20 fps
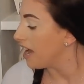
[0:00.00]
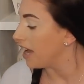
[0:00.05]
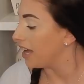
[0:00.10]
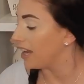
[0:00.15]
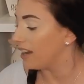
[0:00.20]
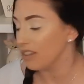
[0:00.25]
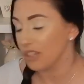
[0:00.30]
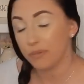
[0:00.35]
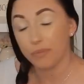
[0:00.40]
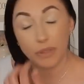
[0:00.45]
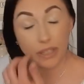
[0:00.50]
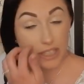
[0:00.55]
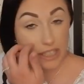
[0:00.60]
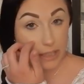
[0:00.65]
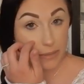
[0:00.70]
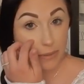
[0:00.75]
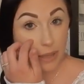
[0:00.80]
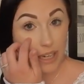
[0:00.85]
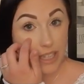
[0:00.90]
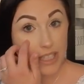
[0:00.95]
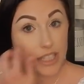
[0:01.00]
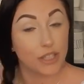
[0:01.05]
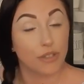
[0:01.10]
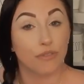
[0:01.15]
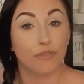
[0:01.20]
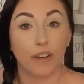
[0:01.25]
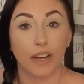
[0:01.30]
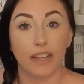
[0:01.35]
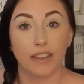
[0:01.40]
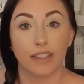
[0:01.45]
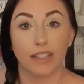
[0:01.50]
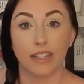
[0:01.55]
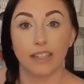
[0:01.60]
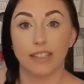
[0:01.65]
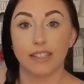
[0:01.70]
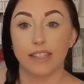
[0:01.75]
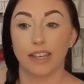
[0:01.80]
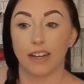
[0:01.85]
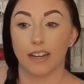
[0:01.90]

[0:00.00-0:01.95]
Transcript: And I was pretty surprised to find this.